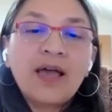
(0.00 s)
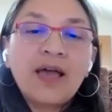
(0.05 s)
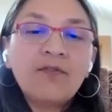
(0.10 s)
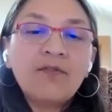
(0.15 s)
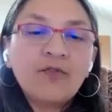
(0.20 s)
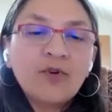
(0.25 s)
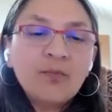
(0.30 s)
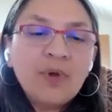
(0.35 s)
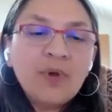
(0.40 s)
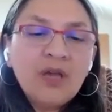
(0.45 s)

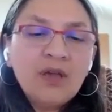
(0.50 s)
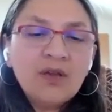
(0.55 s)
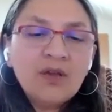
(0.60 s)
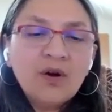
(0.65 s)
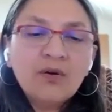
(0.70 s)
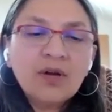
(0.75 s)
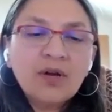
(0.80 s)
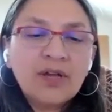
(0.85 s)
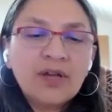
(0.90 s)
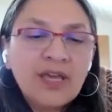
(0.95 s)
And for me,
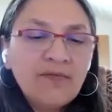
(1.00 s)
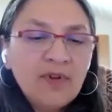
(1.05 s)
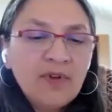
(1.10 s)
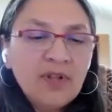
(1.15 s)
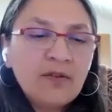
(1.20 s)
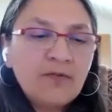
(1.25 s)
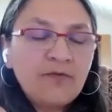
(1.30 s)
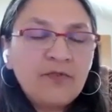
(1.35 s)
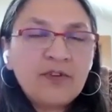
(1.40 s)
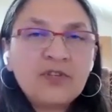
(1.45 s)
yoga,
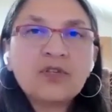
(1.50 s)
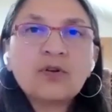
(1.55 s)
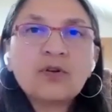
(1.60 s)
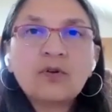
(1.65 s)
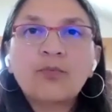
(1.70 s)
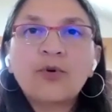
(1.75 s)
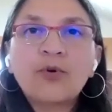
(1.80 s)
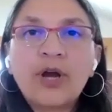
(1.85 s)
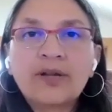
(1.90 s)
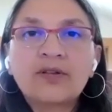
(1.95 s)
even the
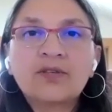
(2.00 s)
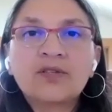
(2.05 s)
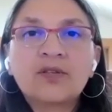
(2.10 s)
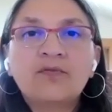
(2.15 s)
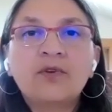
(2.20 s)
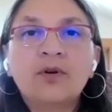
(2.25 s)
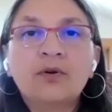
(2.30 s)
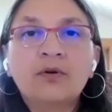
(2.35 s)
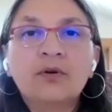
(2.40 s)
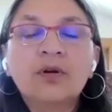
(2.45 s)
physical practice
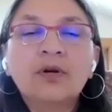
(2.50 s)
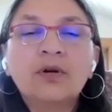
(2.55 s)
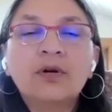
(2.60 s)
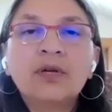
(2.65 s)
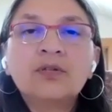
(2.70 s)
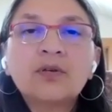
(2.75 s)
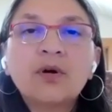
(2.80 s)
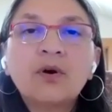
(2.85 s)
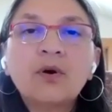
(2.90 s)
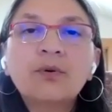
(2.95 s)
of yoga,
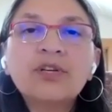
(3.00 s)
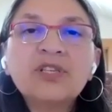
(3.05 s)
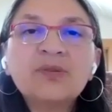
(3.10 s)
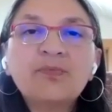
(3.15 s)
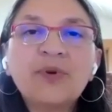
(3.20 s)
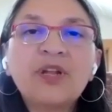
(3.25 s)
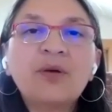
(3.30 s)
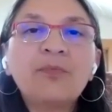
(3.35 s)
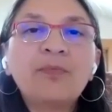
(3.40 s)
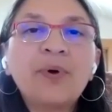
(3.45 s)
it's
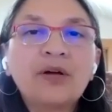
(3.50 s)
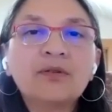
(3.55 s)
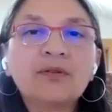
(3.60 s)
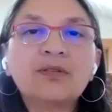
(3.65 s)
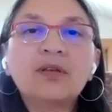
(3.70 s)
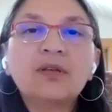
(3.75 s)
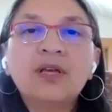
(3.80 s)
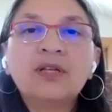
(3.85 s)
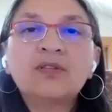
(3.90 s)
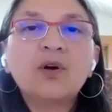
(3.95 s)
always about
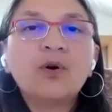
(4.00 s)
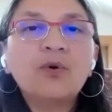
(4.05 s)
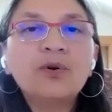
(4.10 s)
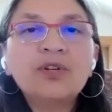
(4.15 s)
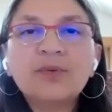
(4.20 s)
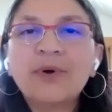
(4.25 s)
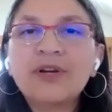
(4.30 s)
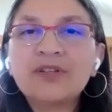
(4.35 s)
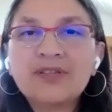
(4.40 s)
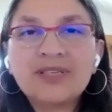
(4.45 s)

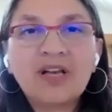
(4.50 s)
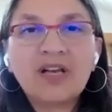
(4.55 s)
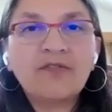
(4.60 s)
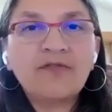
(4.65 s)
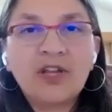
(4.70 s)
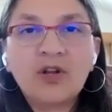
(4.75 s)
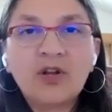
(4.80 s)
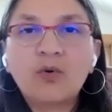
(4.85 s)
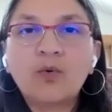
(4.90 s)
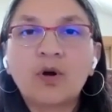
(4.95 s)

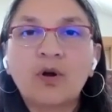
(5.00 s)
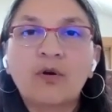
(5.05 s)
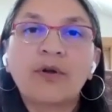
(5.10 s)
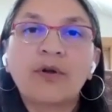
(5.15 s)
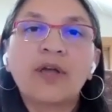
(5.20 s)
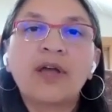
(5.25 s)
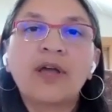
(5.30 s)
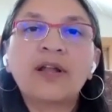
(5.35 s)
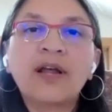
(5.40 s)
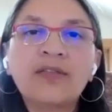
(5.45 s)

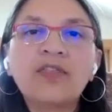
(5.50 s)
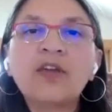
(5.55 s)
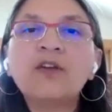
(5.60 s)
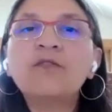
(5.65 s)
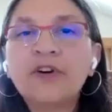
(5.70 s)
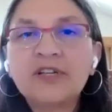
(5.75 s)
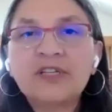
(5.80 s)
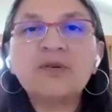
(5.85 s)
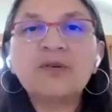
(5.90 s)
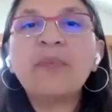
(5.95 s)
self-inquiry. And I
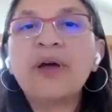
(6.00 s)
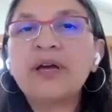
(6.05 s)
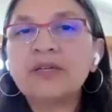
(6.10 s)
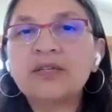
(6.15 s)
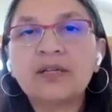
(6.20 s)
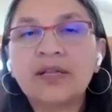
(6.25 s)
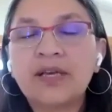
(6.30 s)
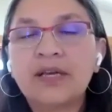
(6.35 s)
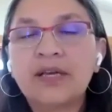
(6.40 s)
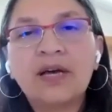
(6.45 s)
think
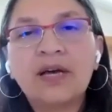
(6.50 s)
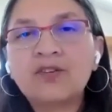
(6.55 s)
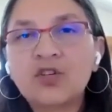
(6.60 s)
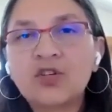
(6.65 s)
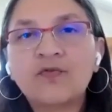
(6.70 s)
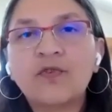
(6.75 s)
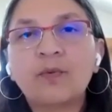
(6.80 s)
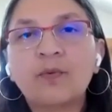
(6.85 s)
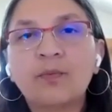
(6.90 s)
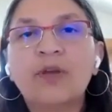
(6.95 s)
fundamentally, not
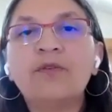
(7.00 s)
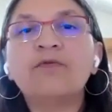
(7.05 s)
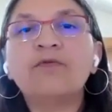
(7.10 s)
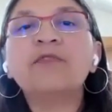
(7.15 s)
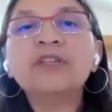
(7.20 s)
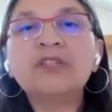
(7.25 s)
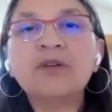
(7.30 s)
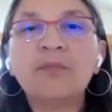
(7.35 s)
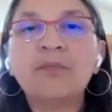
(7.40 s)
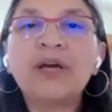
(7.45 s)
just for me,
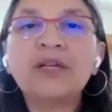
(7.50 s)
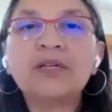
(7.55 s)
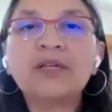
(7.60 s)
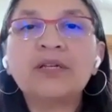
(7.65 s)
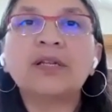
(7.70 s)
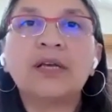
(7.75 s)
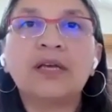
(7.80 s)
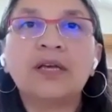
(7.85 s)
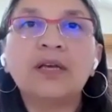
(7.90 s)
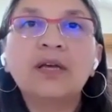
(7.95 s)

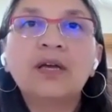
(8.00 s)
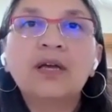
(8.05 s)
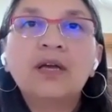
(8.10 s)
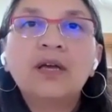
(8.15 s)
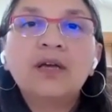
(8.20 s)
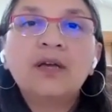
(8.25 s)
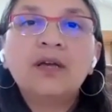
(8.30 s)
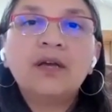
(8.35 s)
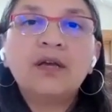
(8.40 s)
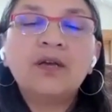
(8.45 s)
fundamentally,
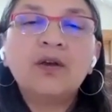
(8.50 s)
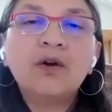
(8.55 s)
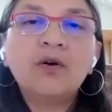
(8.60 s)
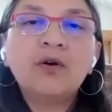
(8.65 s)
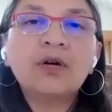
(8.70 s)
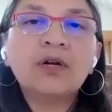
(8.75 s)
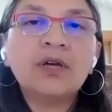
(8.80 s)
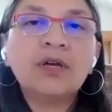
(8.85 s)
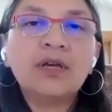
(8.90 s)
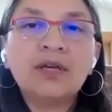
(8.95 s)

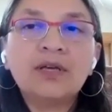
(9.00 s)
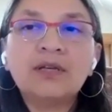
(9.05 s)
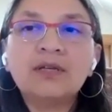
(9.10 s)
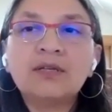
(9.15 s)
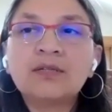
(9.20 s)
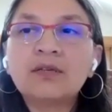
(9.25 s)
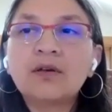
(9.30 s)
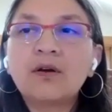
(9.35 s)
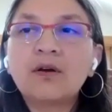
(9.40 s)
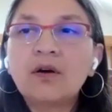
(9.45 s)
yoga
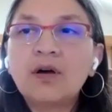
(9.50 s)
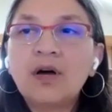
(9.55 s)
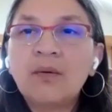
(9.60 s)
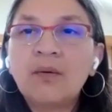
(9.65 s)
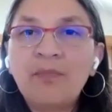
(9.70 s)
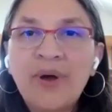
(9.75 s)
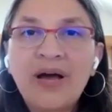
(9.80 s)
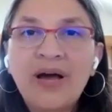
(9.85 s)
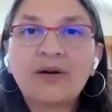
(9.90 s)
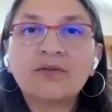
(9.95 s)
is
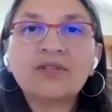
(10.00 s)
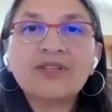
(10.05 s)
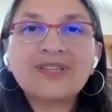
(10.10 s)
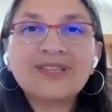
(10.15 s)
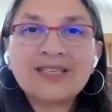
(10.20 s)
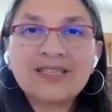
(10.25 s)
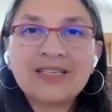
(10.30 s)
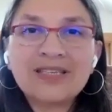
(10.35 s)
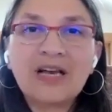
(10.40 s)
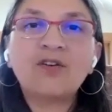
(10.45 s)
about
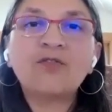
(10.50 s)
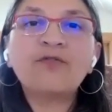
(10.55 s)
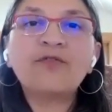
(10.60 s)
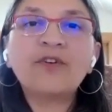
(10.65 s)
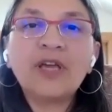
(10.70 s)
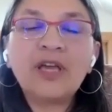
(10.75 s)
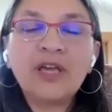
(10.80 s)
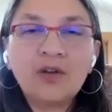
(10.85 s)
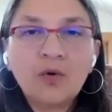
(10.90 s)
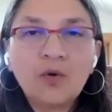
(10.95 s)

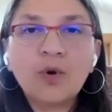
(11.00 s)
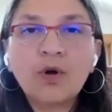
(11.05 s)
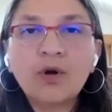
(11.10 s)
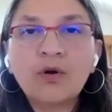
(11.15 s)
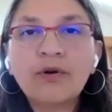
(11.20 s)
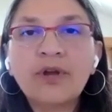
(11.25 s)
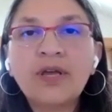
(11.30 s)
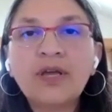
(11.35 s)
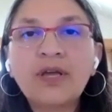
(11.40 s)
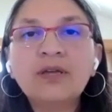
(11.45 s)

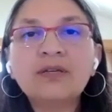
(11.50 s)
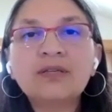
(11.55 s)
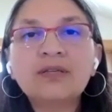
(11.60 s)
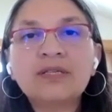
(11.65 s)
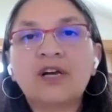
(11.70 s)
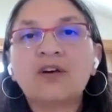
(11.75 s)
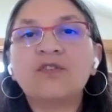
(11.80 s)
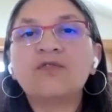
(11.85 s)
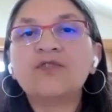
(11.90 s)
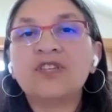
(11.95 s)
self-inquiry,
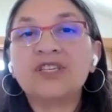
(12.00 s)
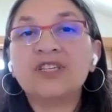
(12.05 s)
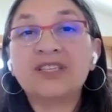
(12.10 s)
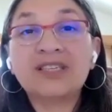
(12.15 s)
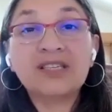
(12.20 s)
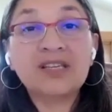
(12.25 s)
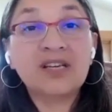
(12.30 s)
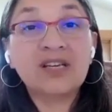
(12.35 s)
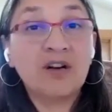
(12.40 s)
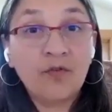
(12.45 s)

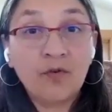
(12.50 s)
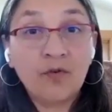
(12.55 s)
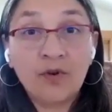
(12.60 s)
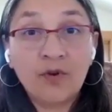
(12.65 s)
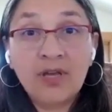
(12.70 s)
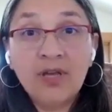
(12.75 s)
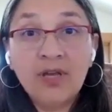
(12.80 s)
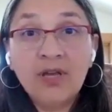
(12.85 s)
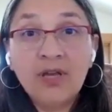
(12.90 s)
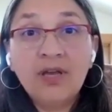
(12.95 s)

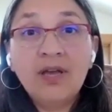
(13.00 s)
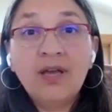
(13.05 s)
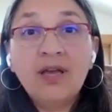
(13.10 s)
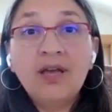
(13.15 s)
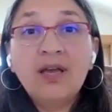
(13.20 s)
self-discovery,